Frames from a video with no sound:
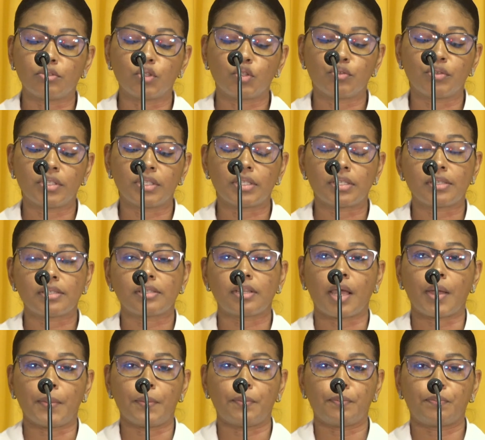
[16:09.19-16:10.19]
during this
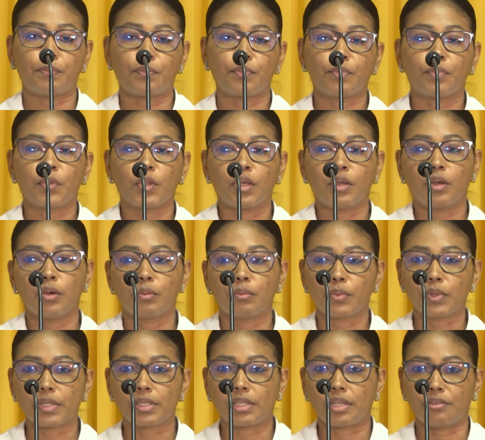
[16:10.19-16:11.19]
time.
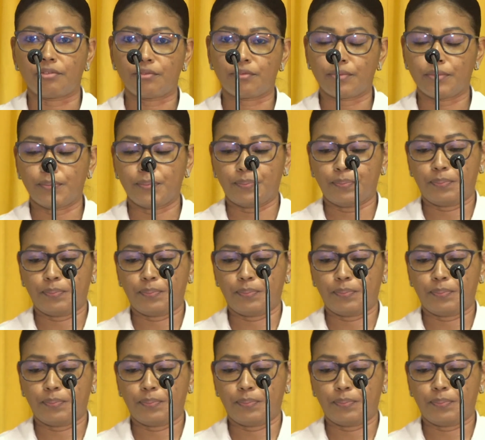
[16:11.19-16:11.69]
Be safe.